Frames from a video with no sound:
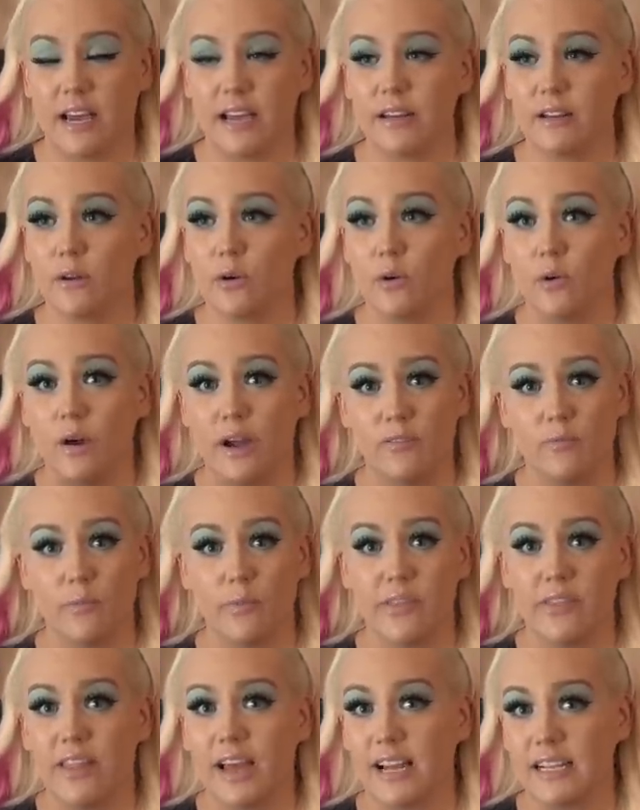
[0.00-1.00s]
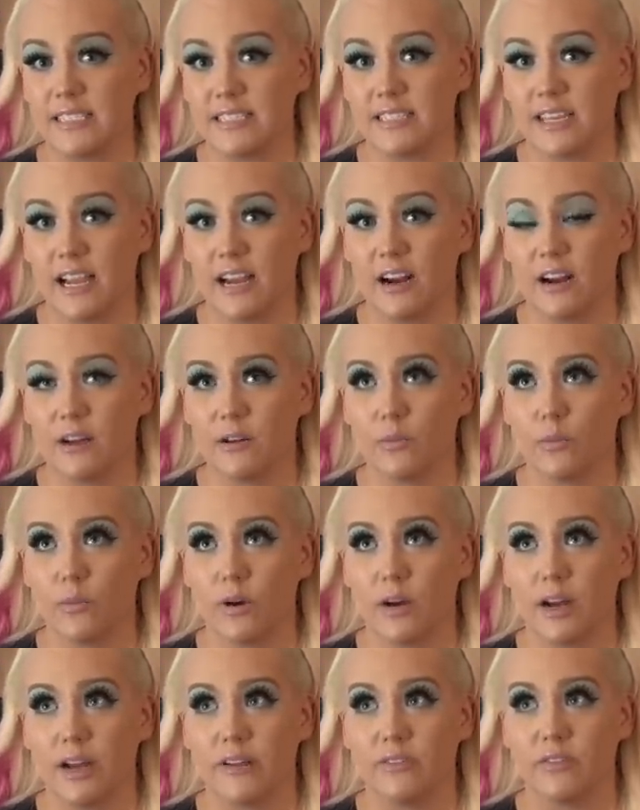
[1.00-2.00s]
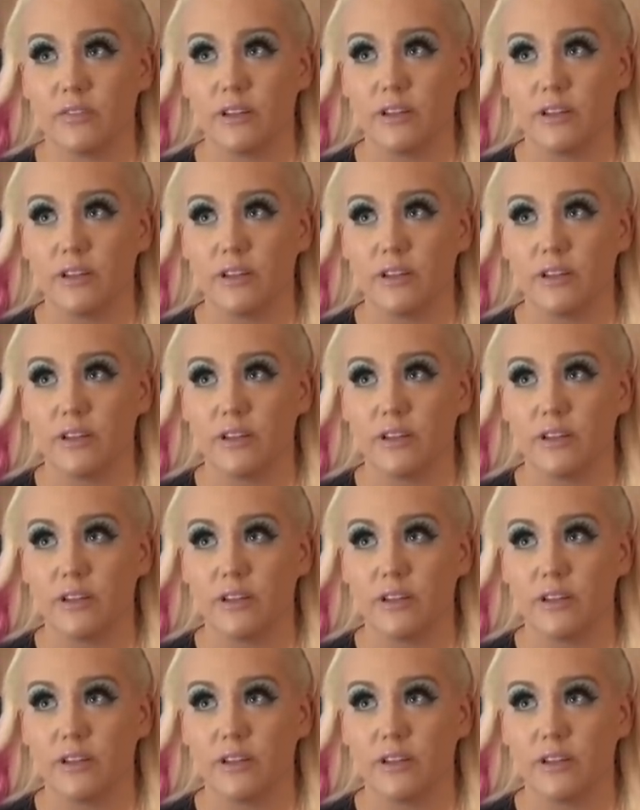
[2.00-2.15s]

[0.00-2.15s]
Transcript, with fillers: I know I've been that scared where I've